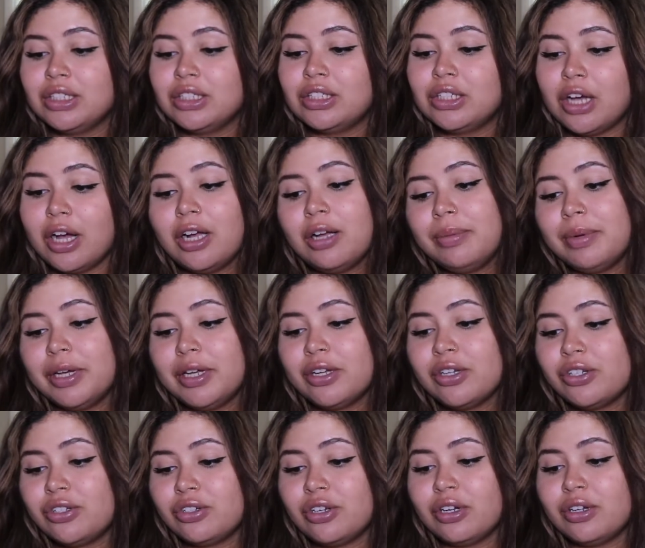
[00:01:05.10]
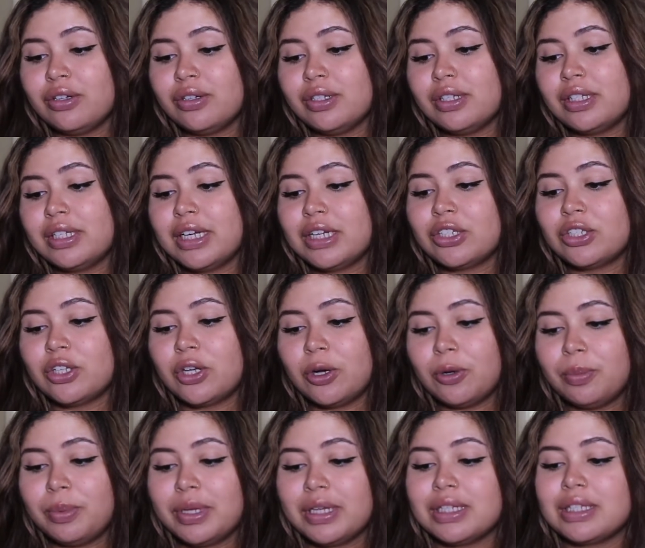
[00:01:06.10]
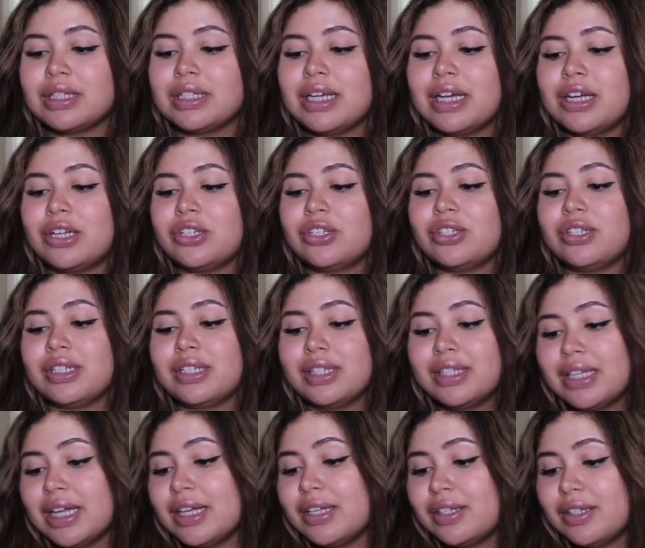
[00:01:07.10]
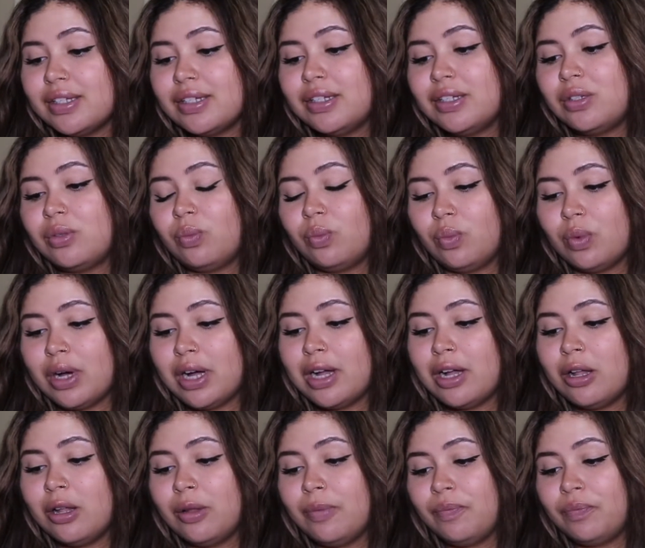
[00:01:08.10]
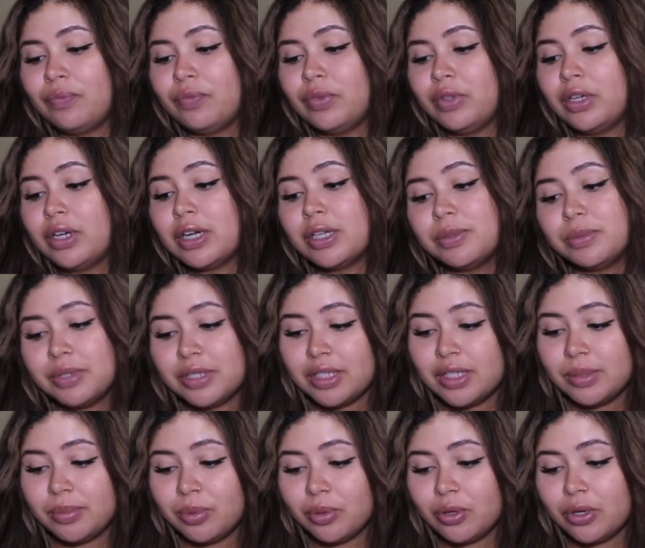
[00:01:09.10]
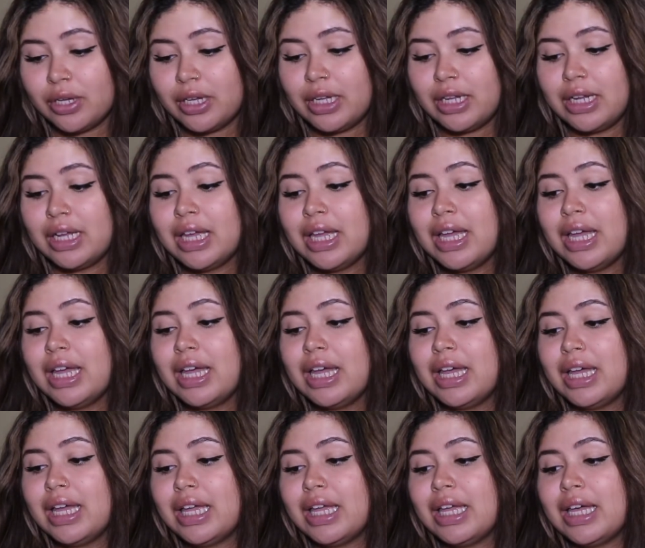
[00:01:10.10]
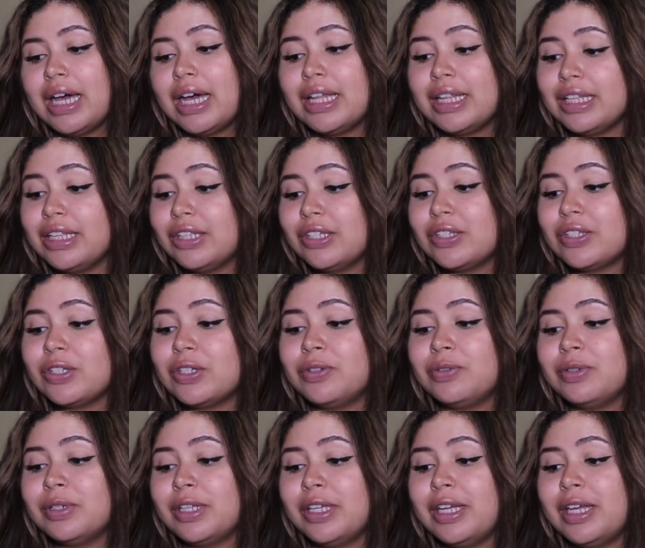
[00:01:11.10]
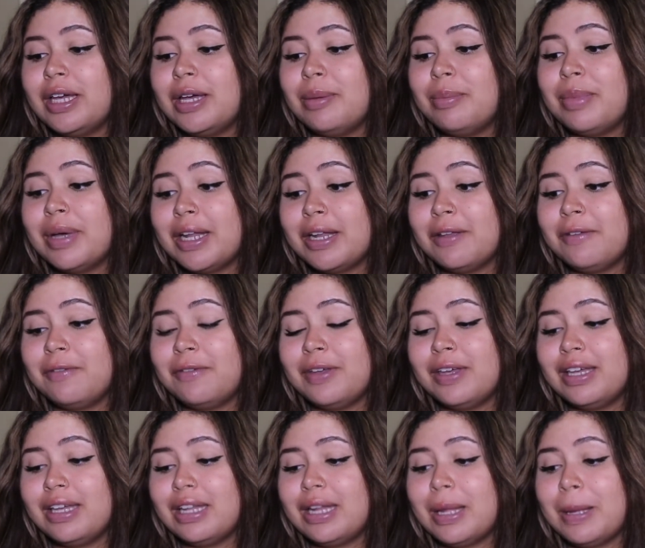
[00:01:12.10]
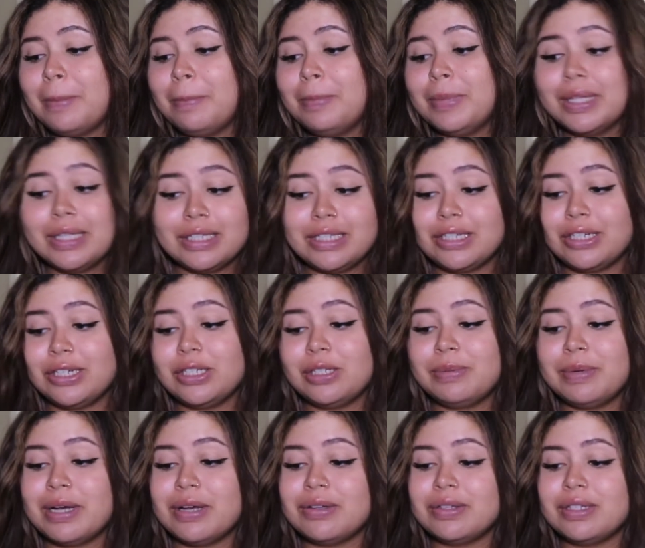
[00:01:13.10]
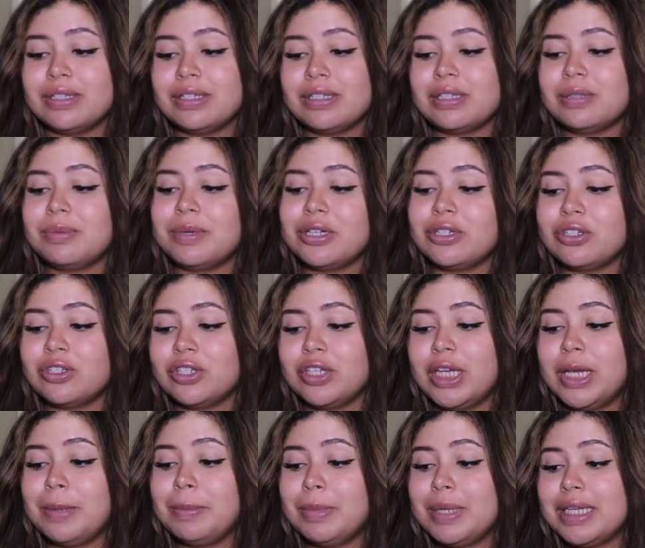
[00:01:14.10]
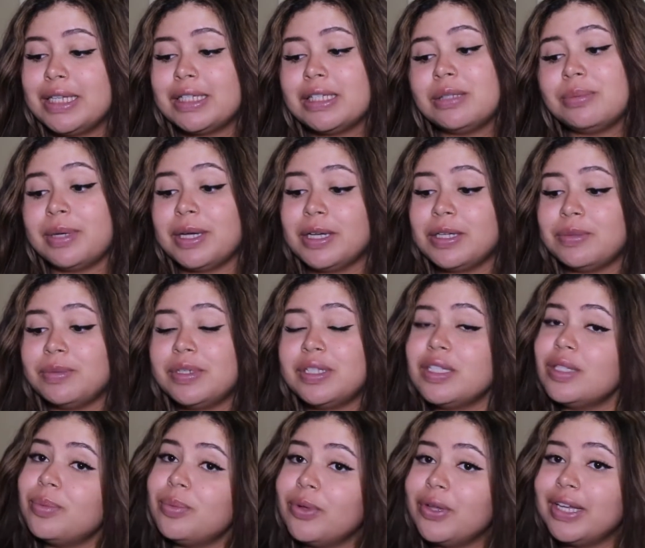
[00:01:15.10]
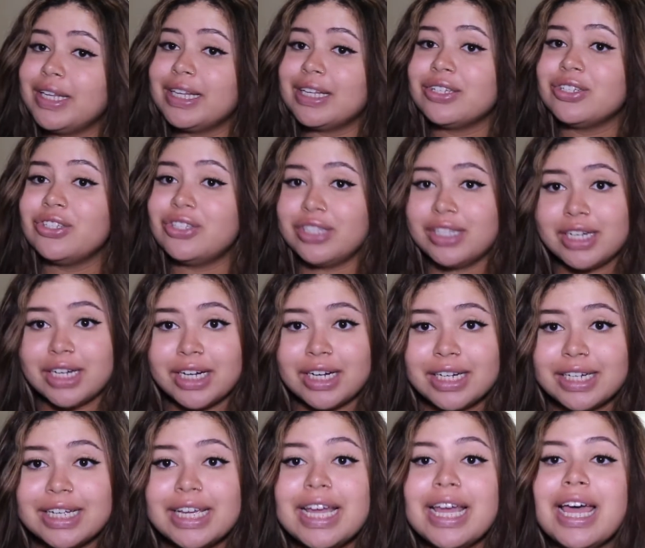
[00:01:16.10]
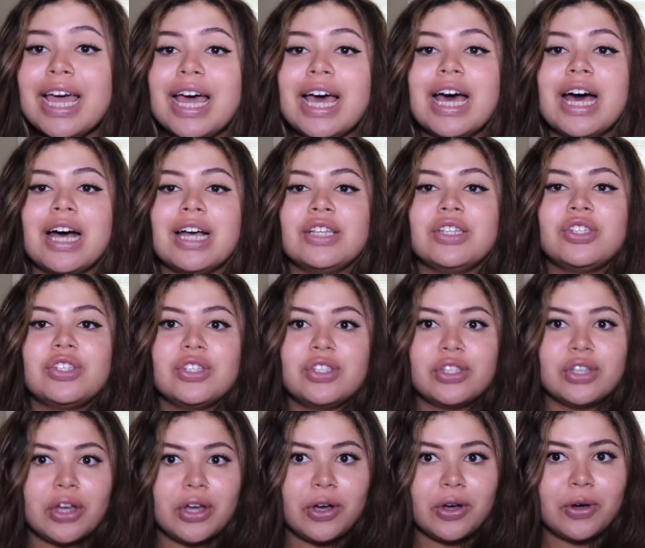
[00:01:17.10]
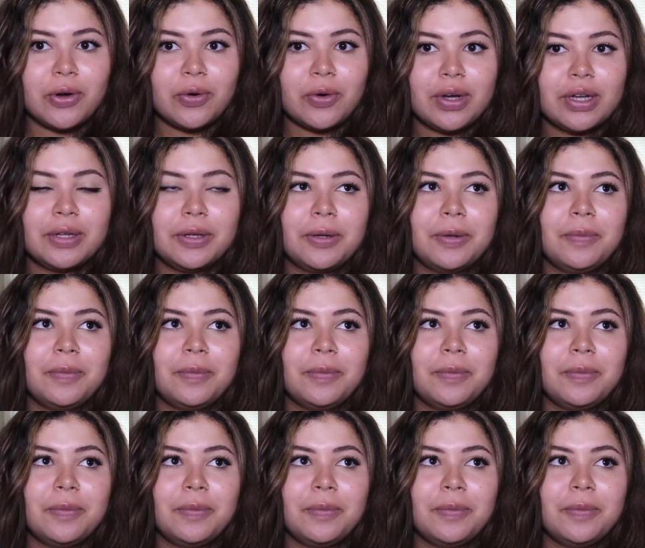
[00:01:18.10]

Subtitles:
talk about your struggles/coping/successes while your husband is deployed. I think this could really benefit military spouses, especially me, since my husband is deploying next year. So,